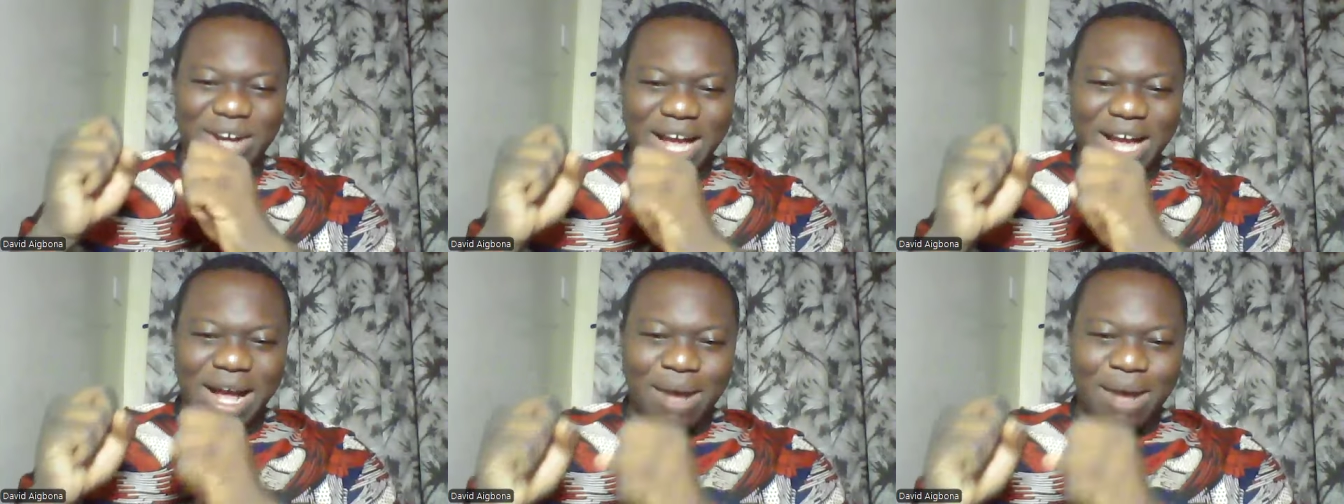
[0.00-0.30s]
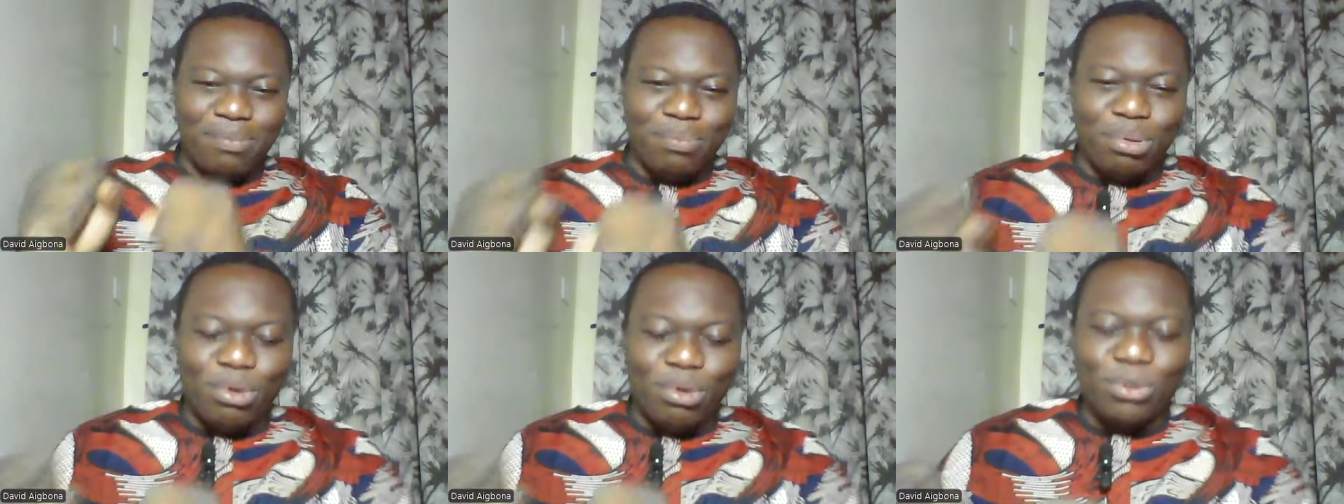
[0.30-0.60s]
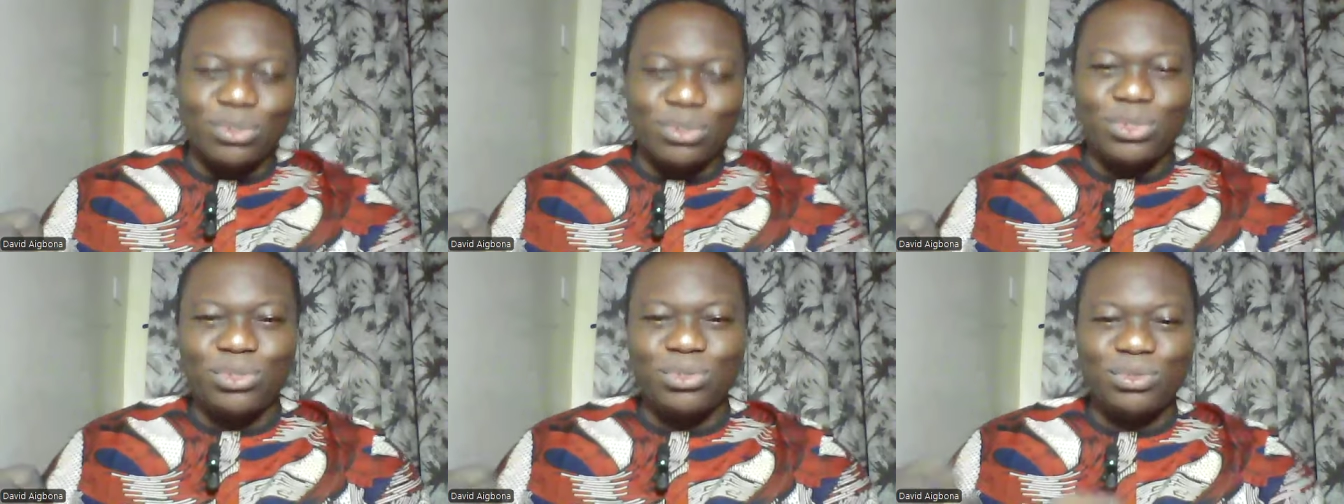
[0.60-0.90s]

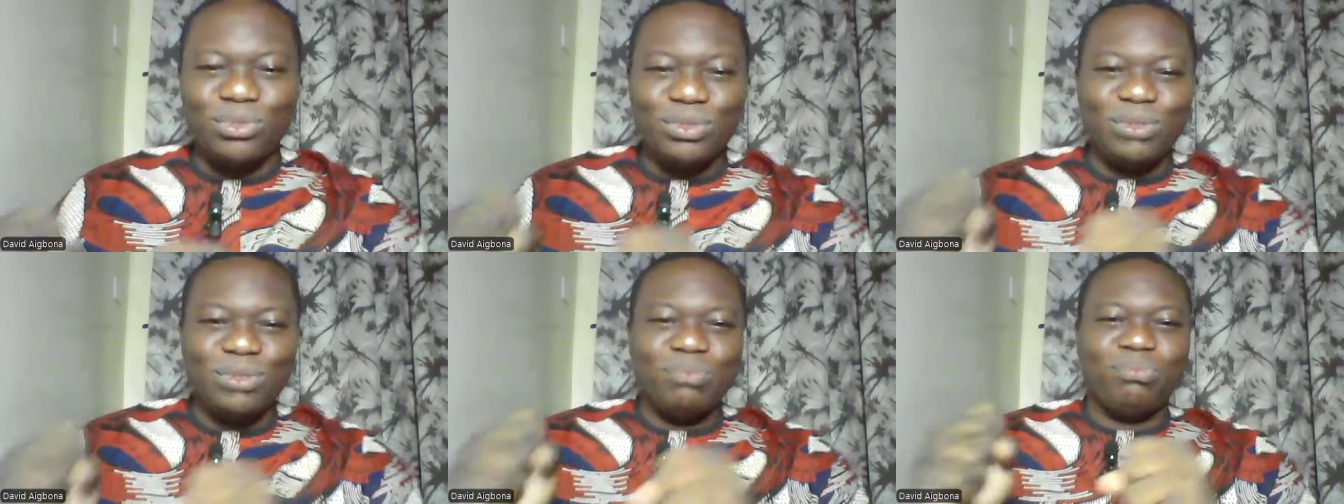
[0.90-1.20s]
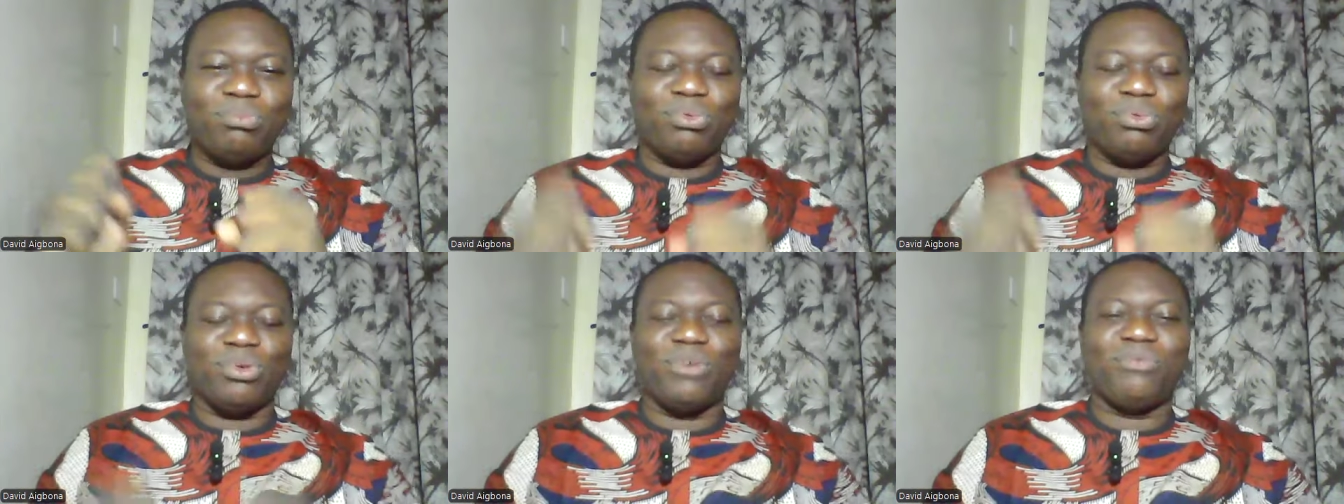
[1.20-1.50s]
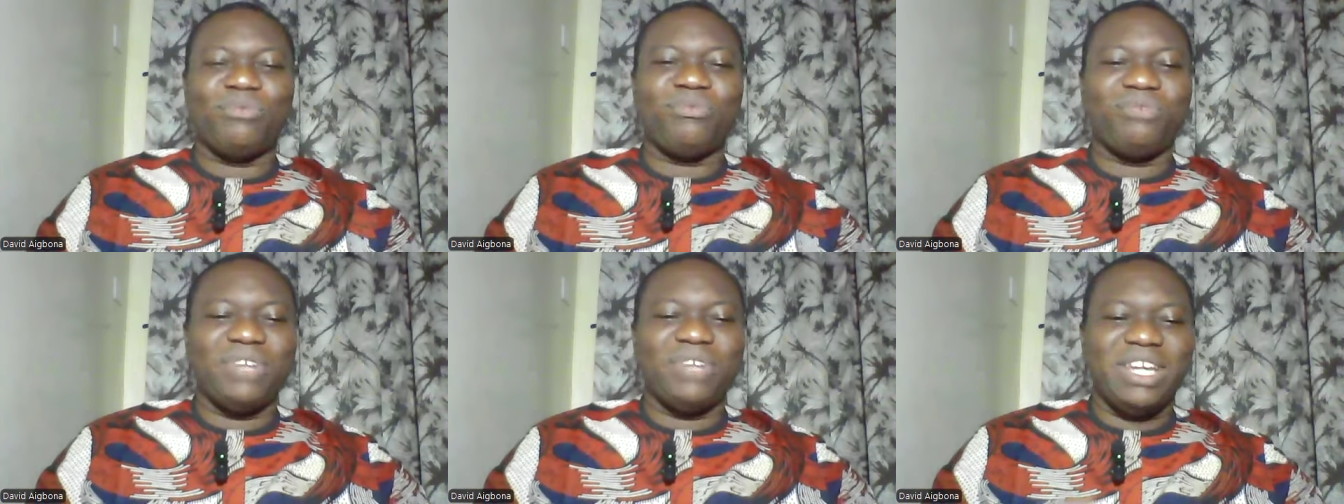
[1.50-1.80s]
apostle,
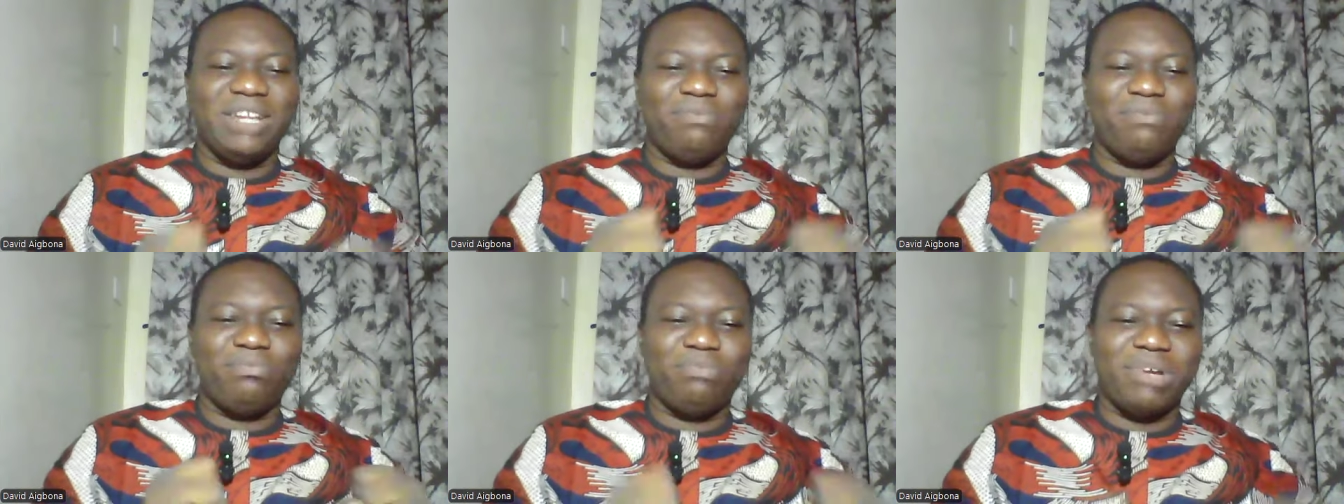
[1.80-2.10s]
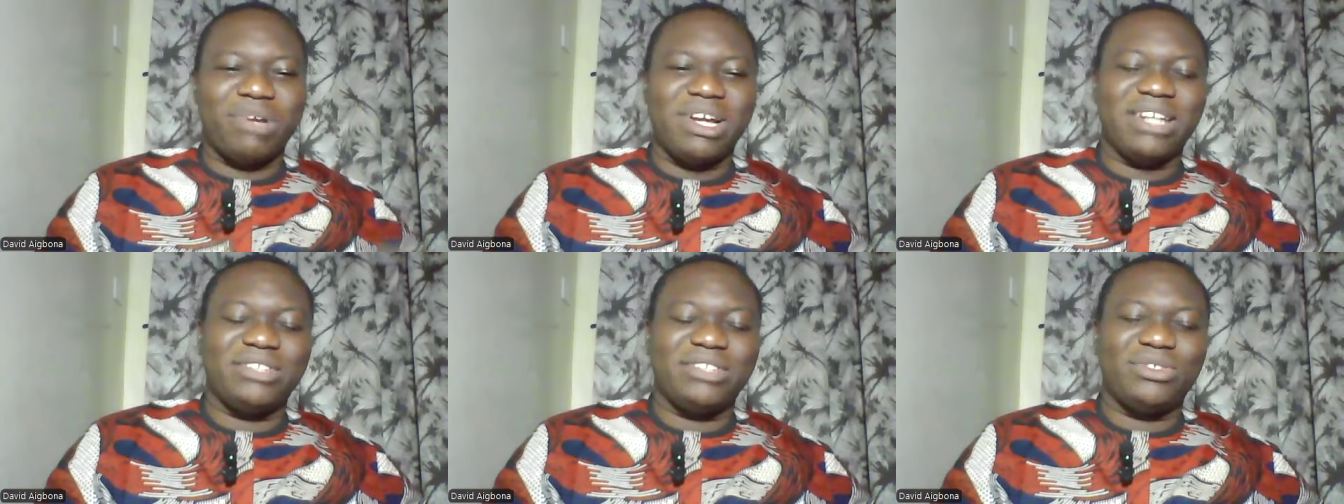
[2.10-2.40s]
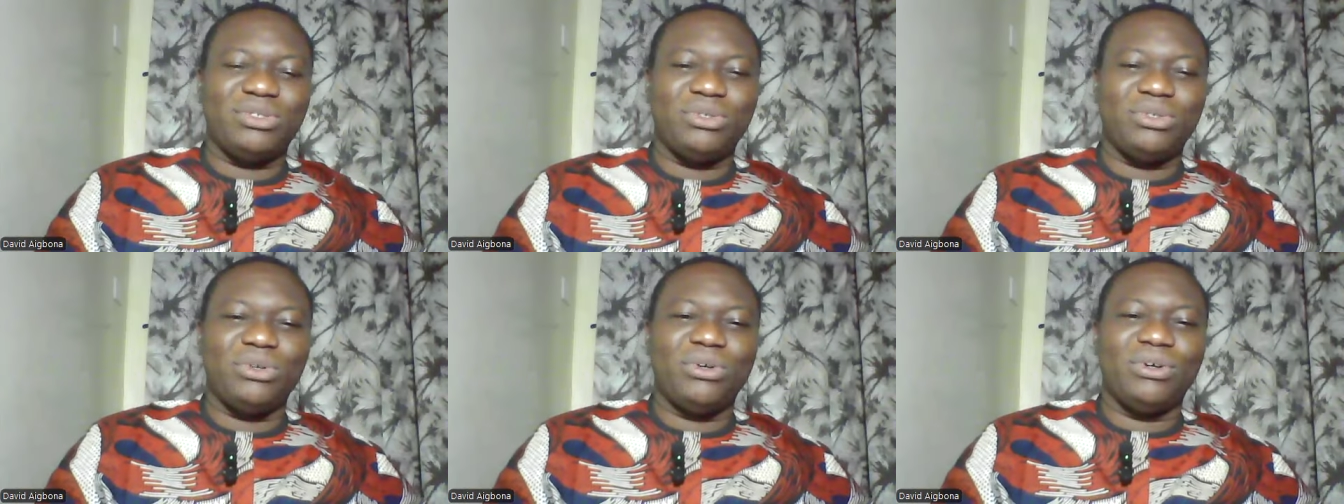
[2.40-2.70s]
prophet,
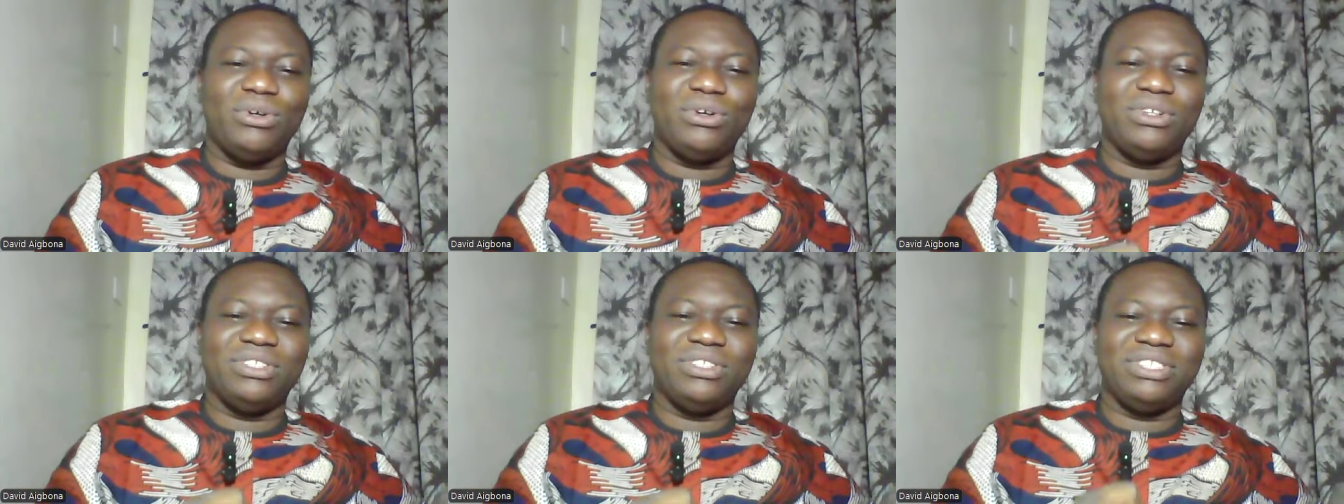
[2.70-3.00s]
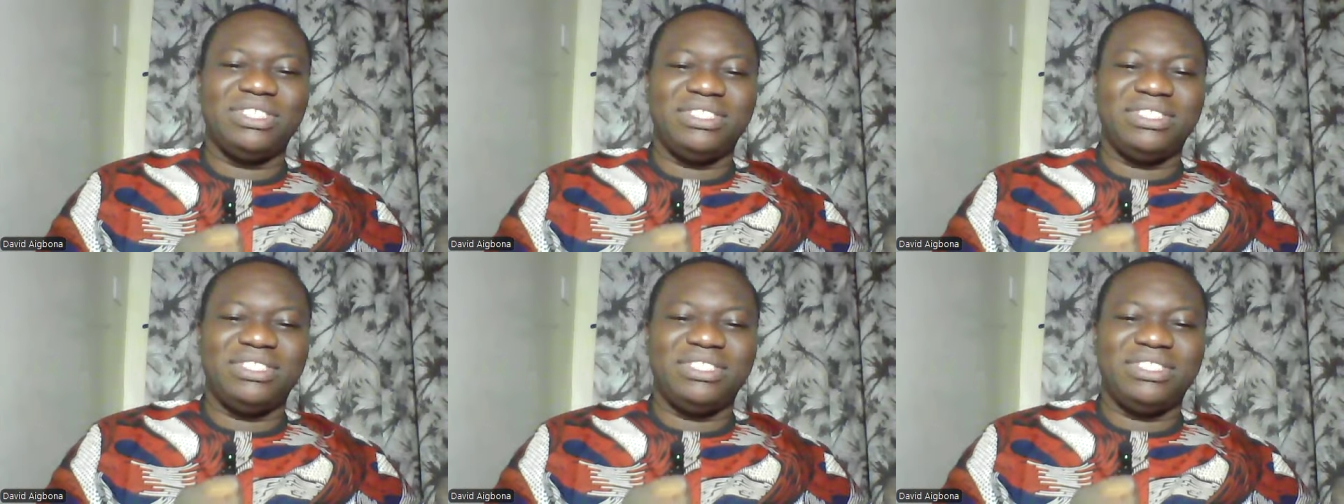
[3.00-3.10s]
pastor,